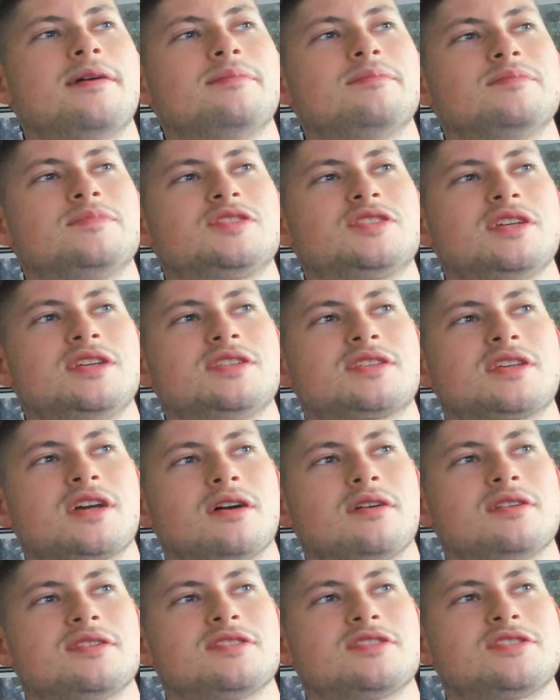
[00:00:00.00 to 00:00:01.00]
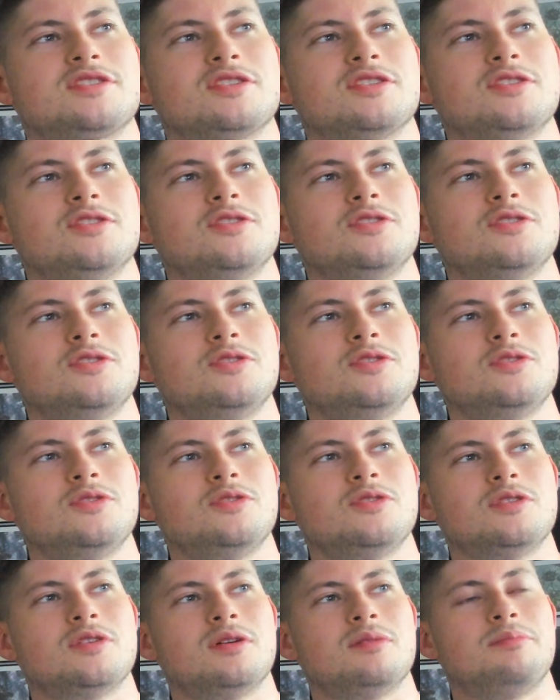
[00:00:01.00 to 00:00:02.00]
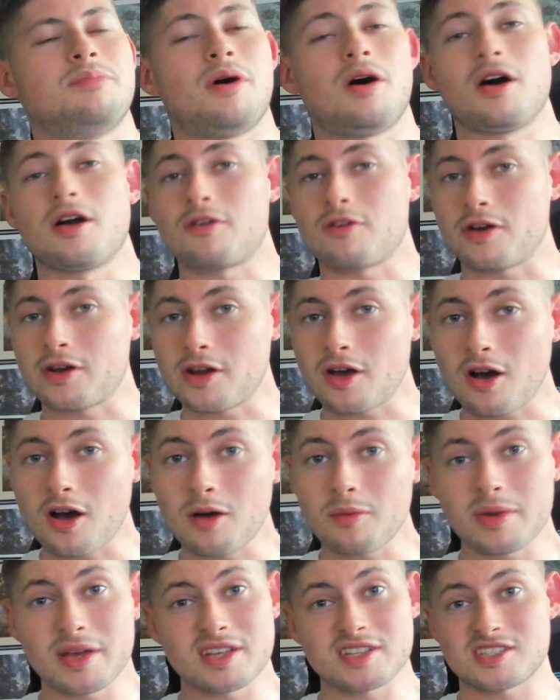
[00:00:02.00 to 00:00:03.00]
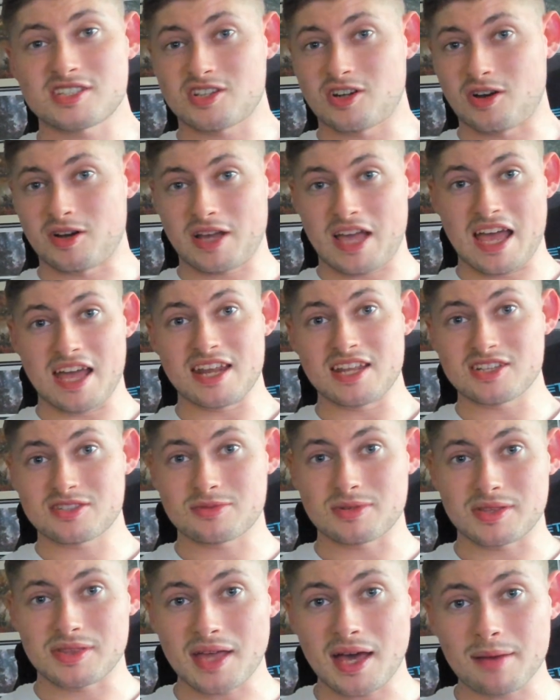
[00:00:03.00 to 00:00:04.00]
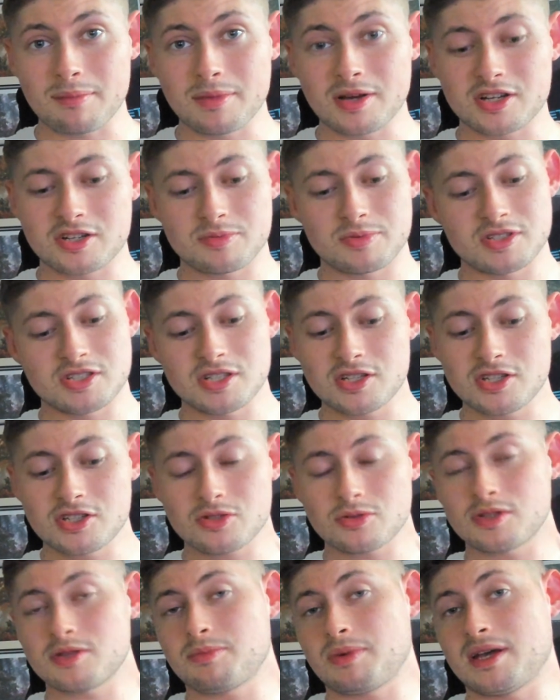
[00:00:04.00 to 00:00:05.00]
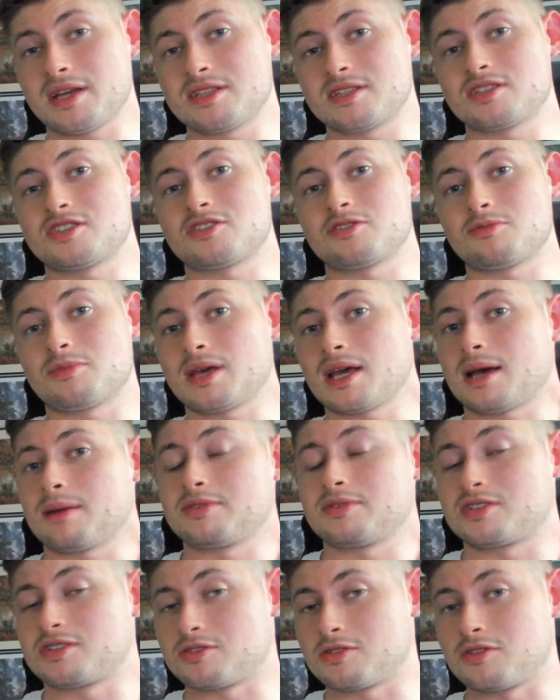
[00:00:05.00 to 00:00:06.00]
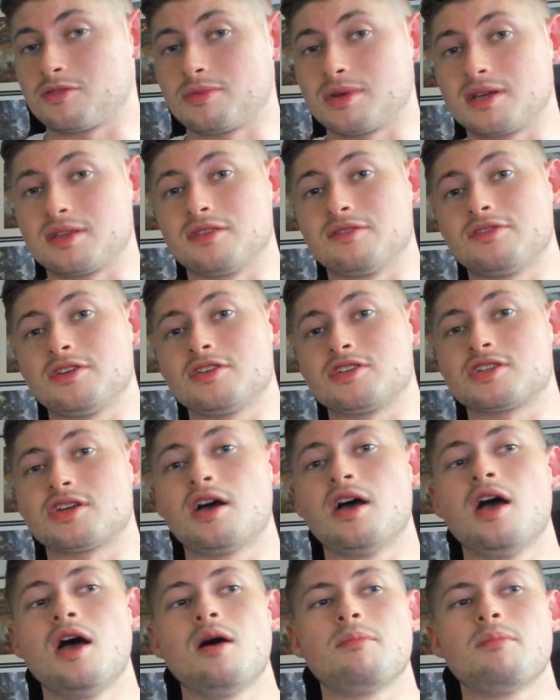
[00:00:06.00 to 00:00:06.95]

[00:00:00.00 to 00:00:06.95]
she's going to buy her own army and start getting into it that much, but she enjoyed the painting and she'll be happy to do it with me in the future.